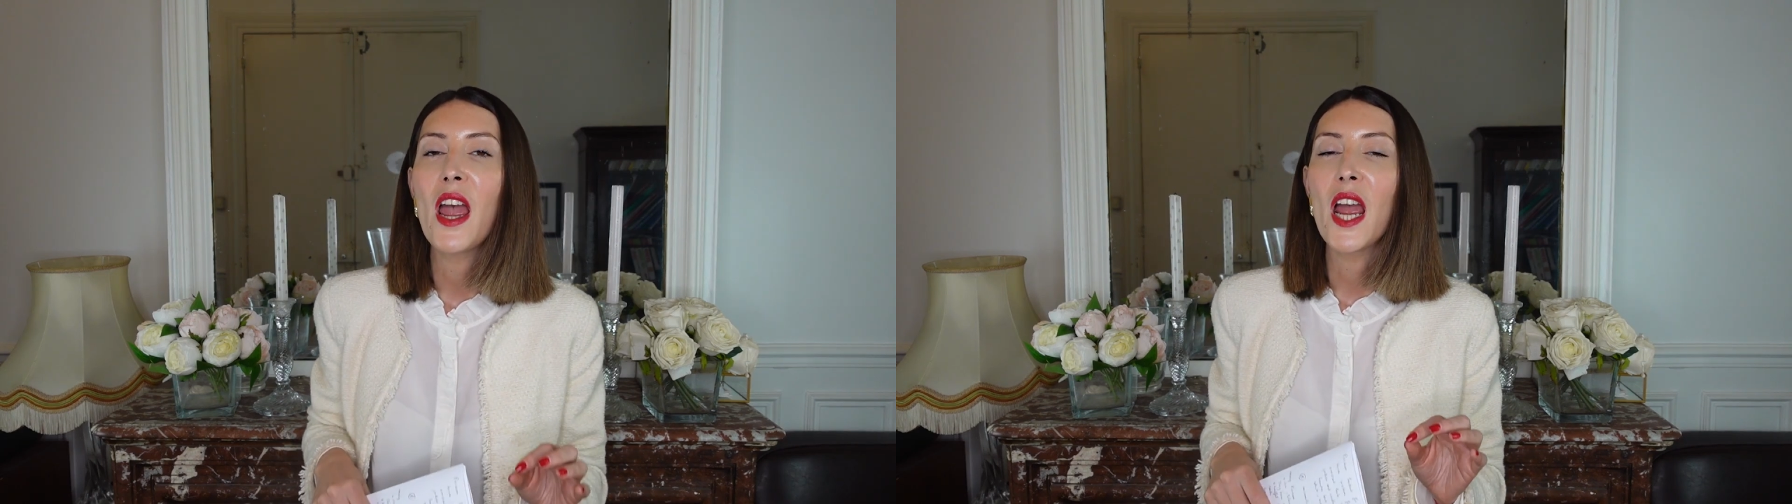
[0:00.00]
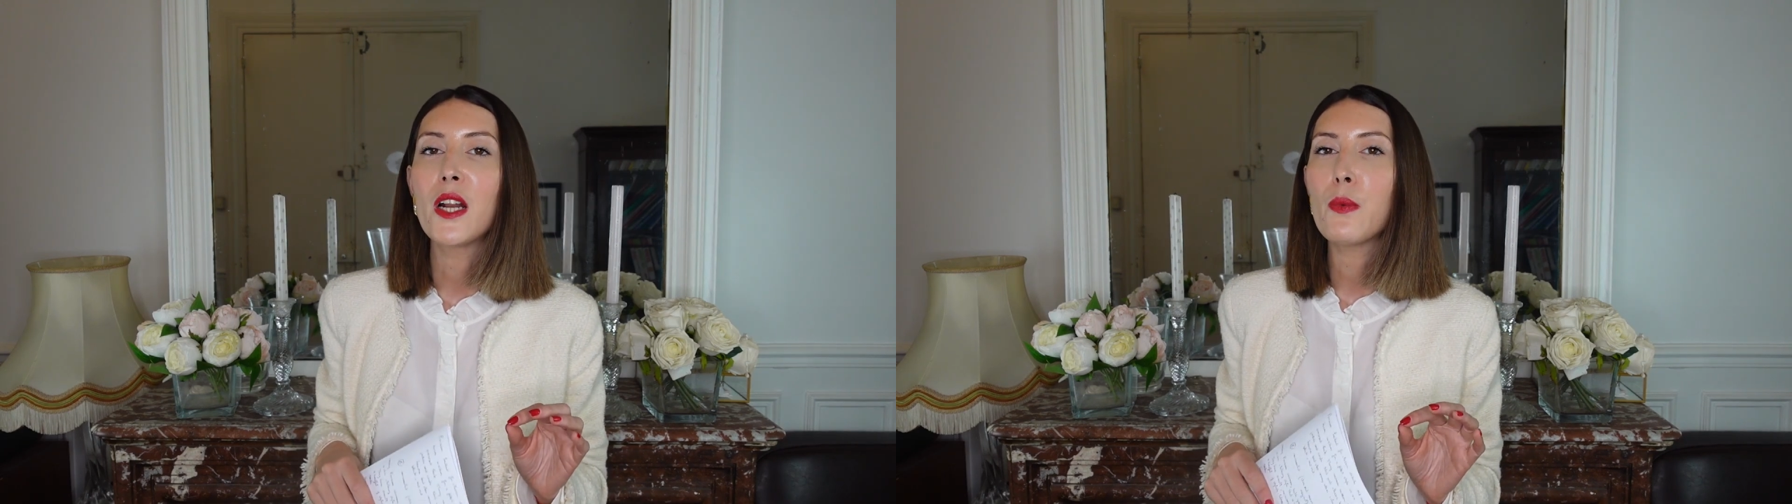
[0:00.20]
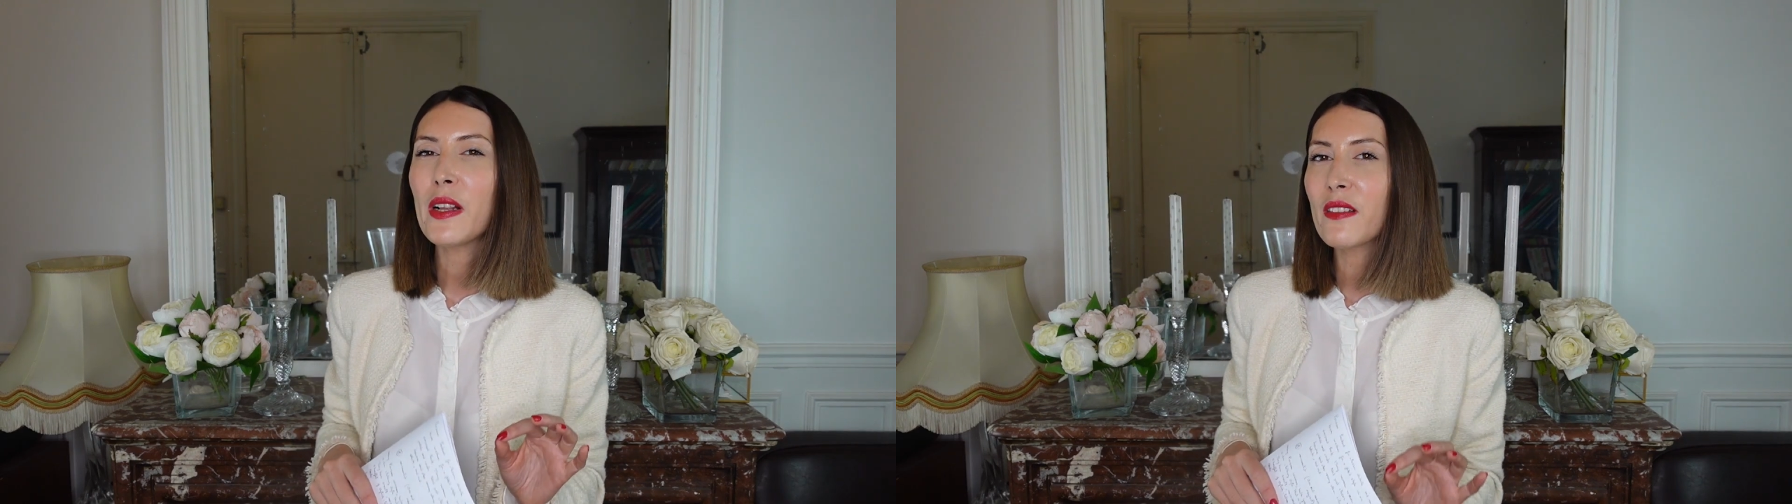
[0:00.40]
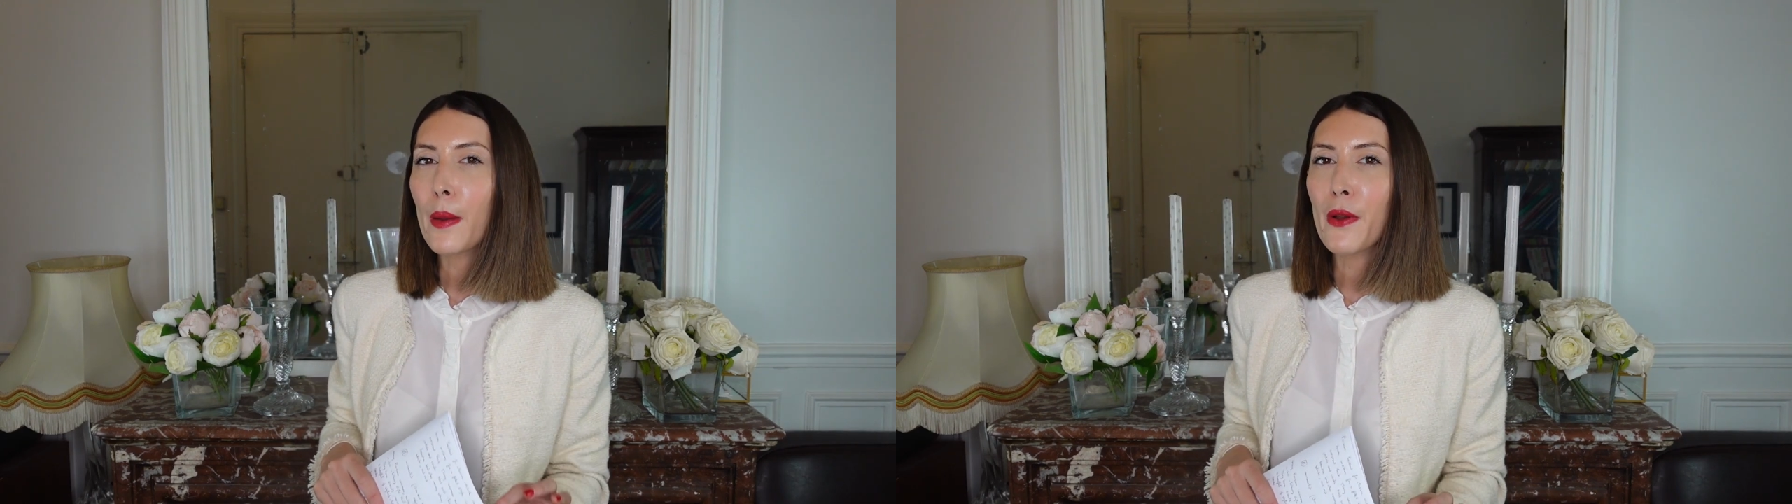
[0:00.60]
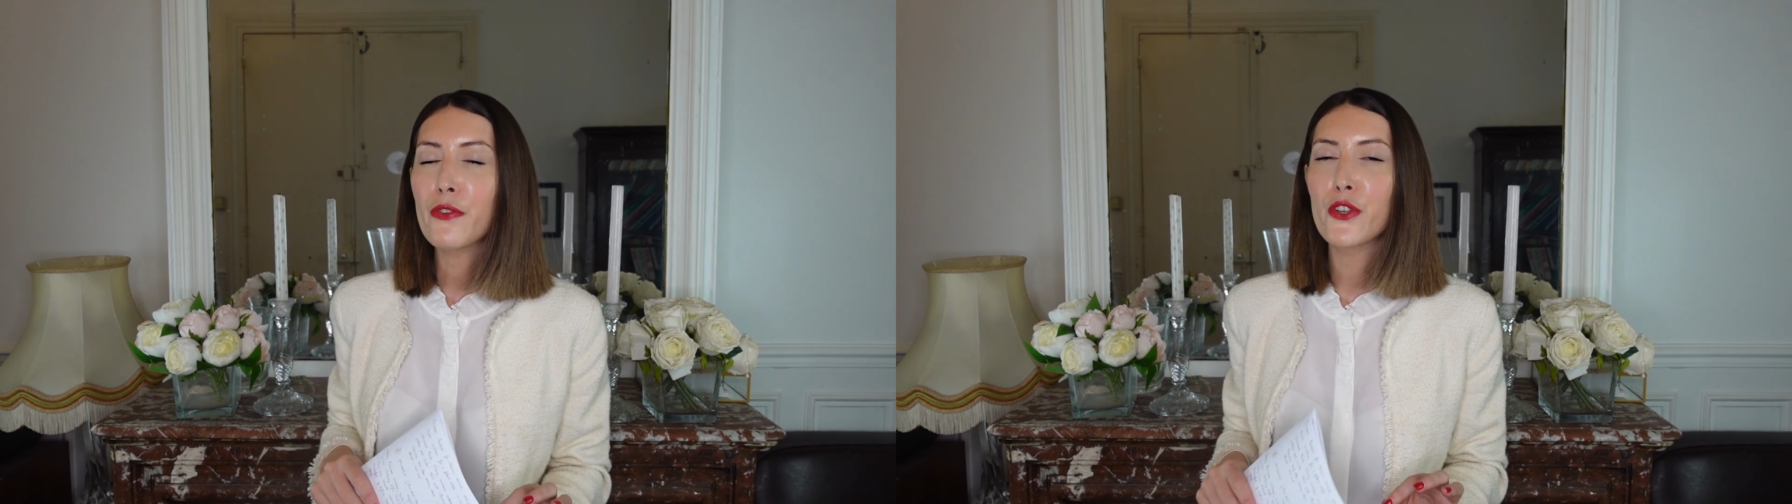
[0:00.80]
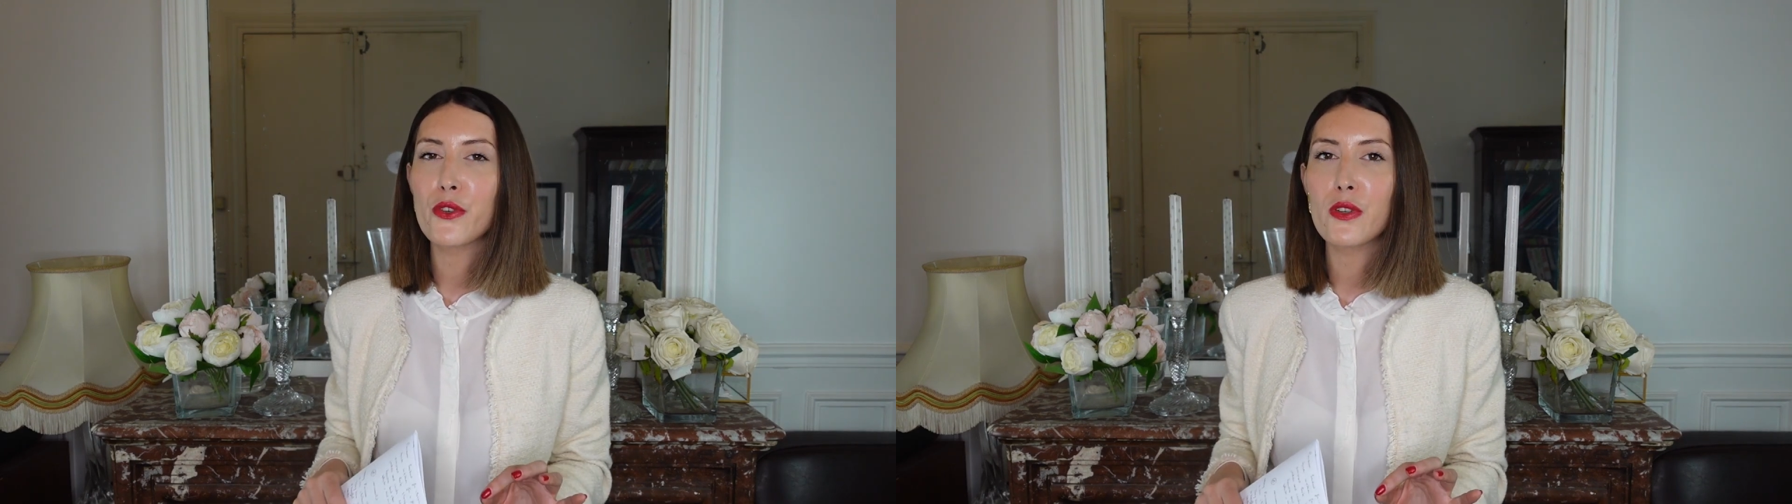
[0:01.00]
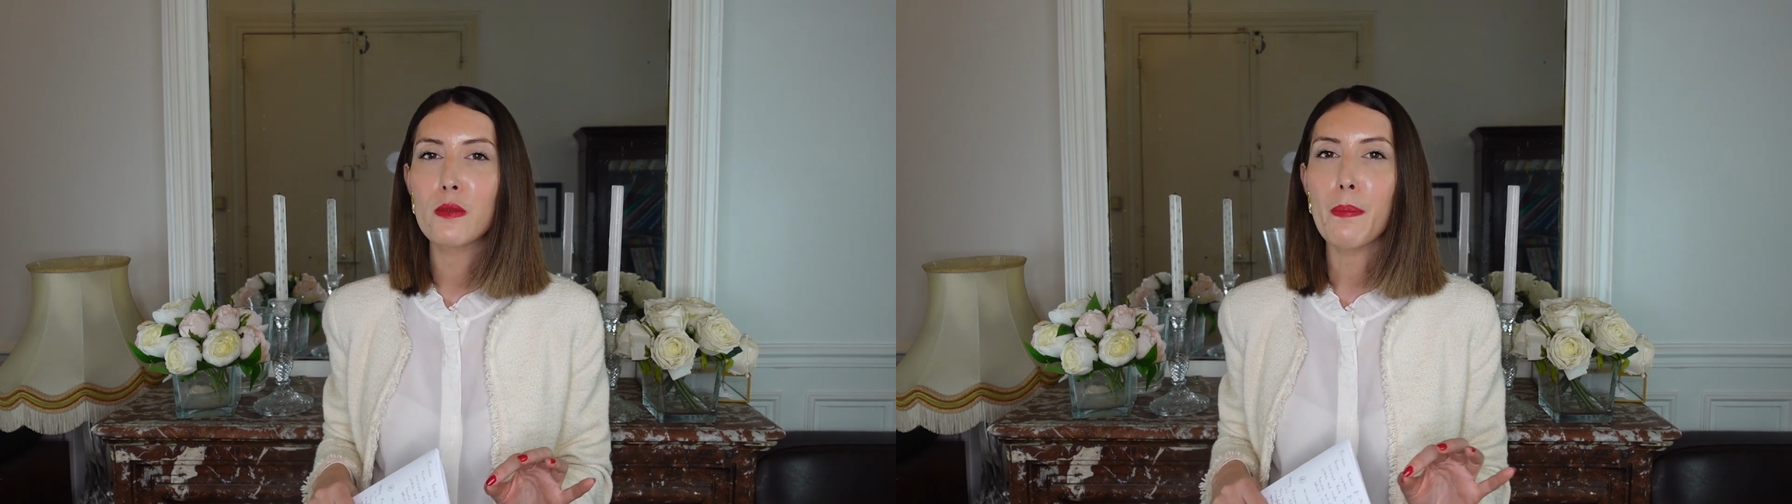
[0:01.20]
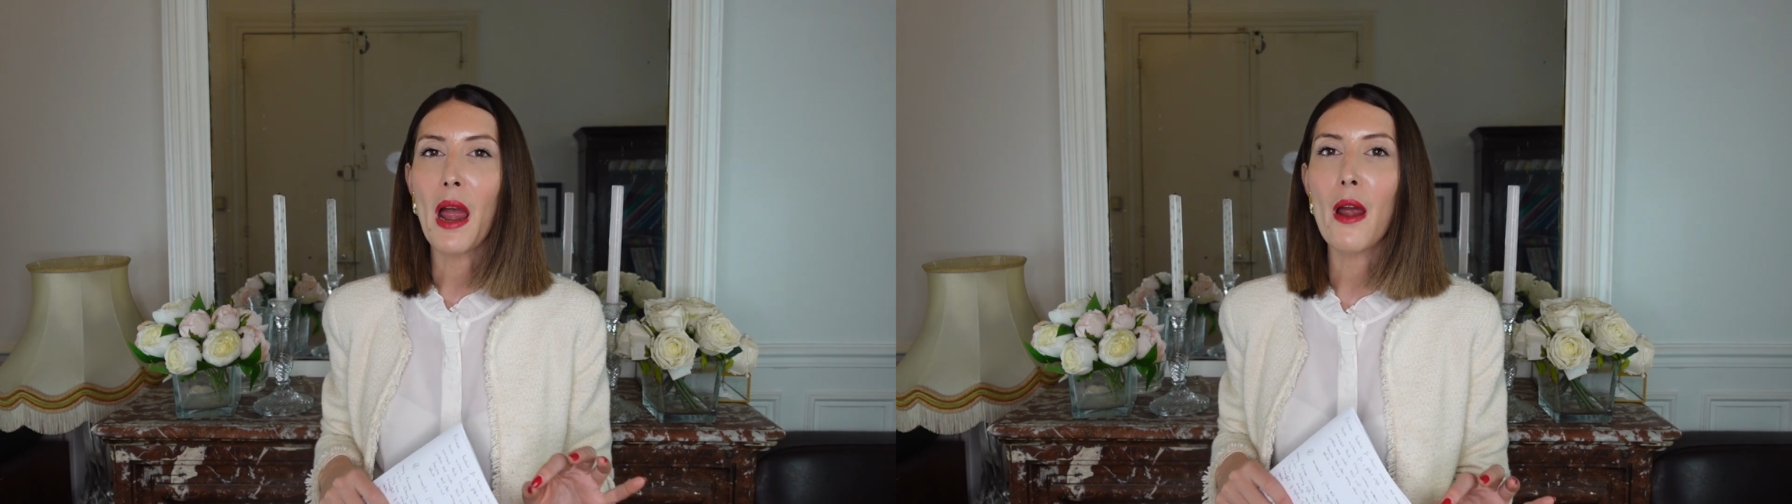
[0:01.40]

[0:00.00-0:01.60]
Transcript: And what type of shoes